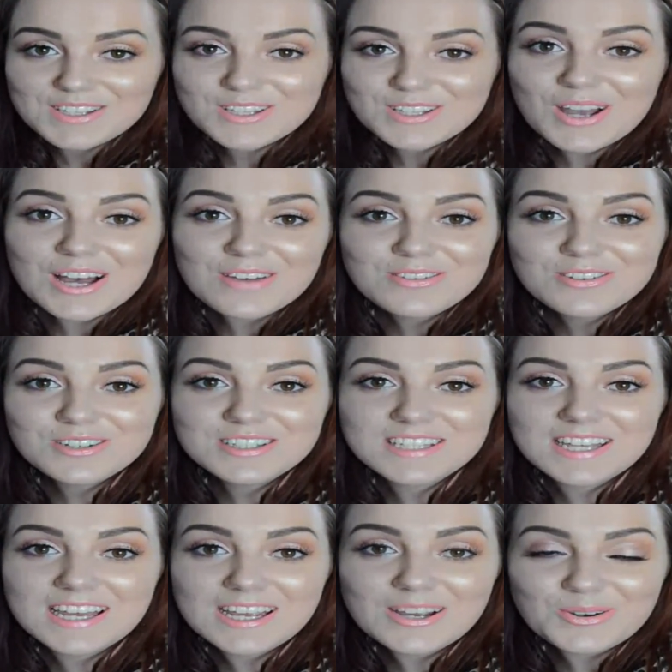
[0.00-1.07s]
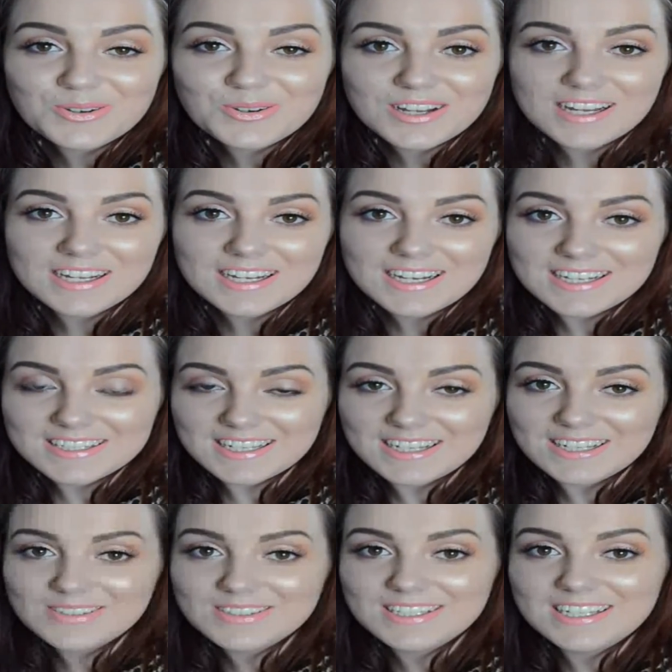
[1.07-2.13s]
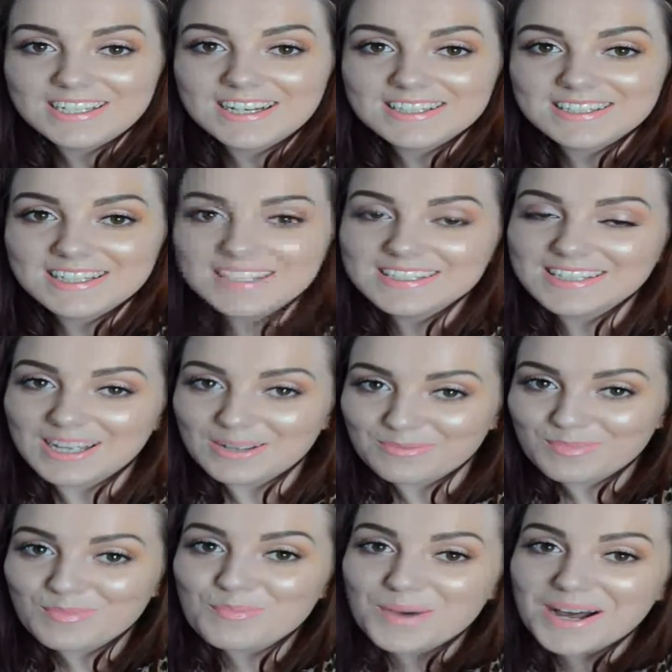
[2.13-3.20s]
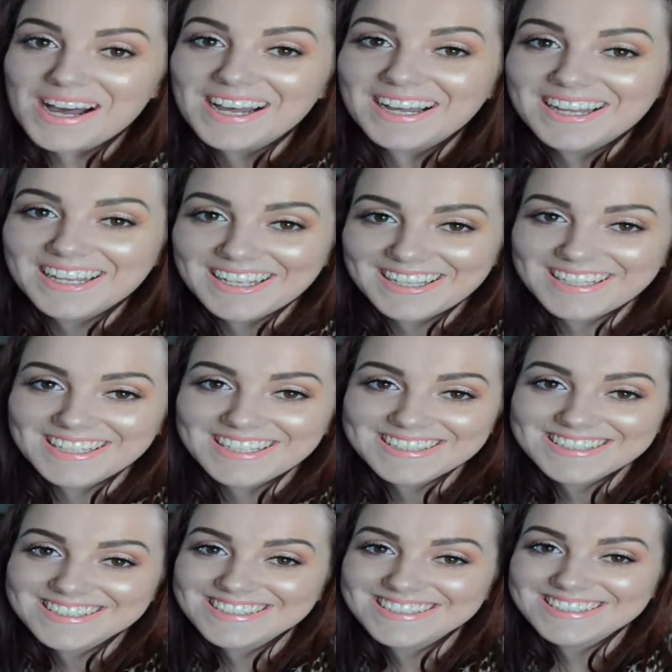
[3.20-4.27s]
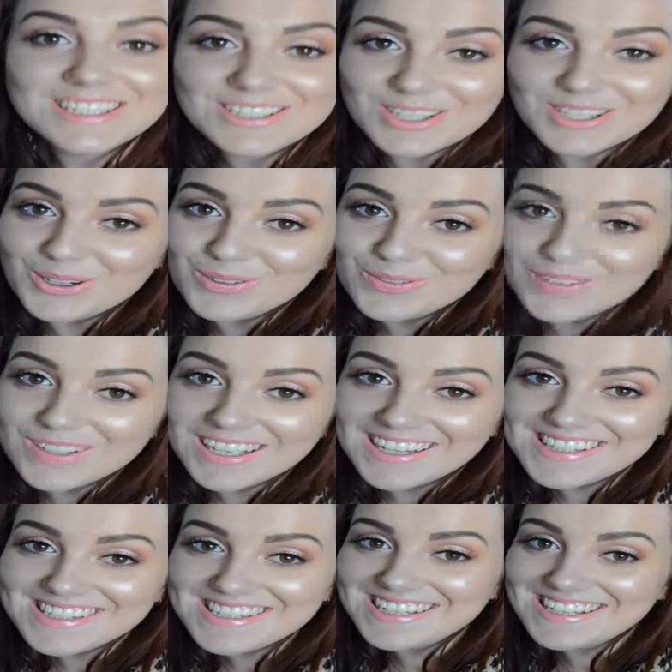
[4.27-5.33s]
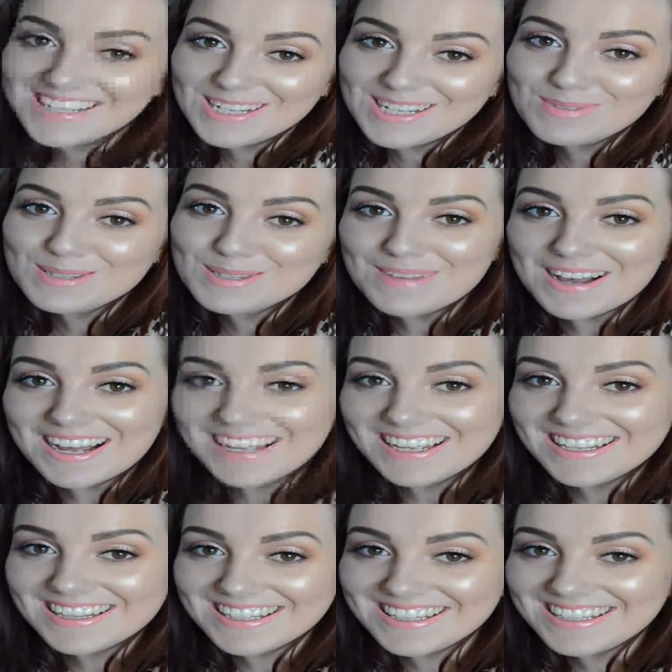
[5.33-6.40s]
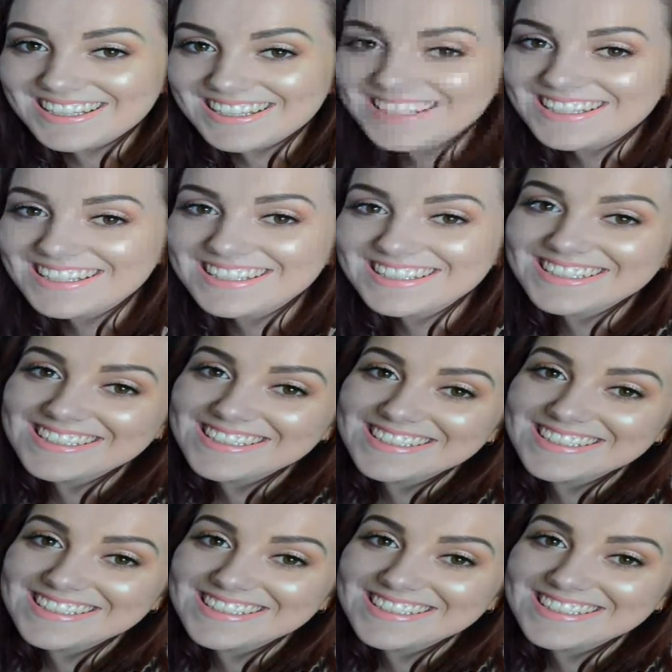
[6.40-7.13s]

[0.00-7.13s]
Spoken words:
So have a good day or night, guys, and I'll see you guys next time. Bye! Don't forget to keep smiling!